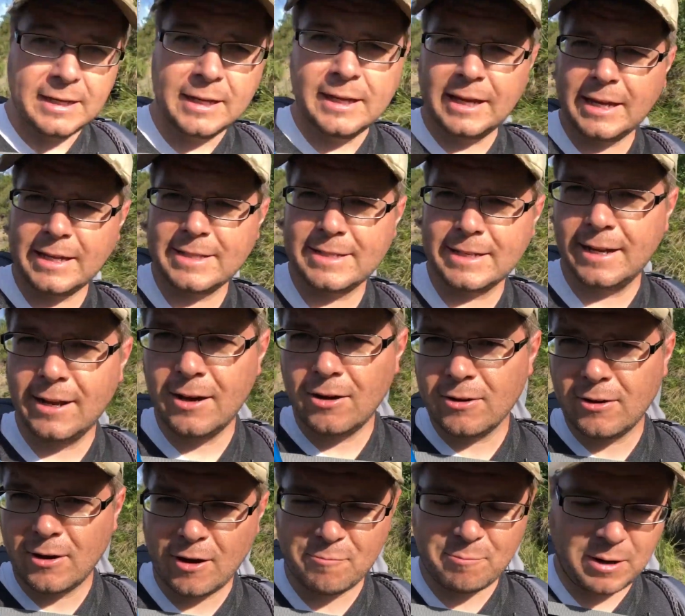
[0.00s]
kids said, "Oh,
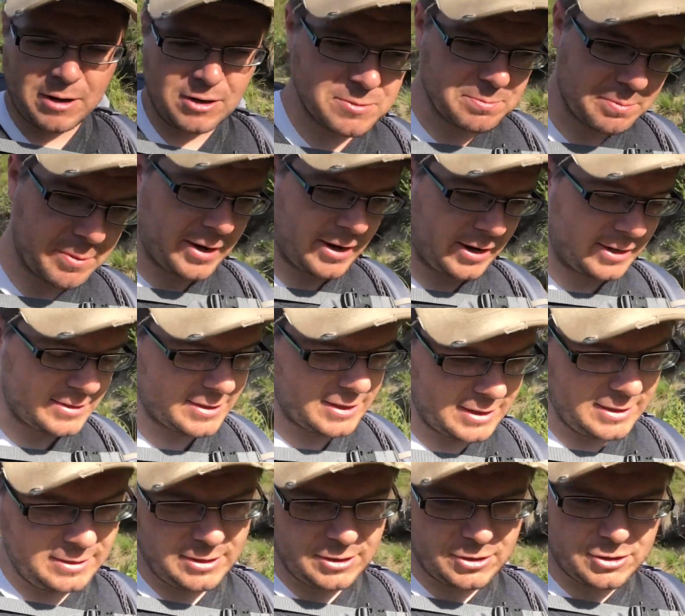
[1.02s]
you have bear spray?" I
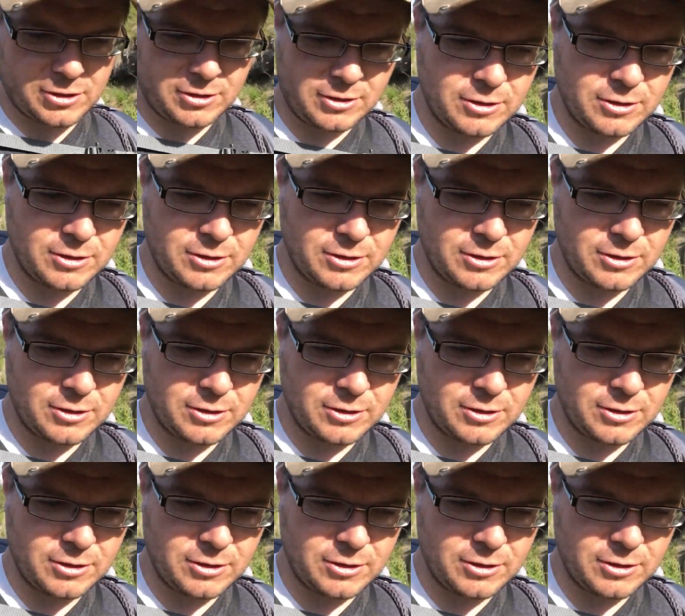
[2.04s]
said, "Sure